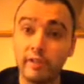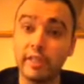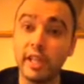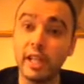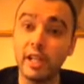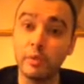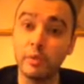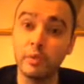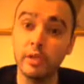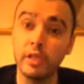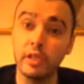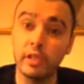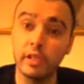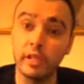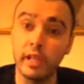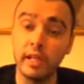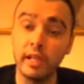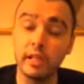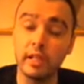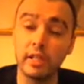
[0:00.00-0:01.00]
And that's when you're
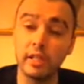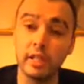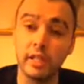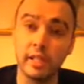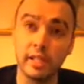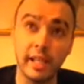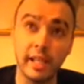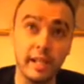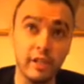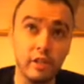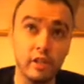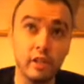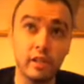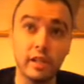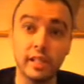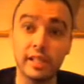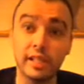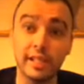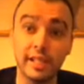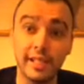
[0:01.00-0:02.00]
ascending, because ascension
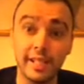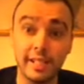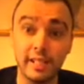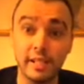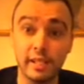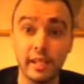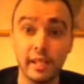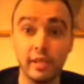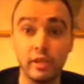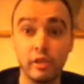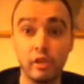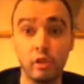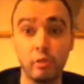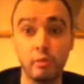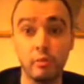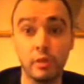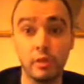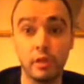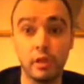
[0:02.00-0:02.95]
is an inside job, you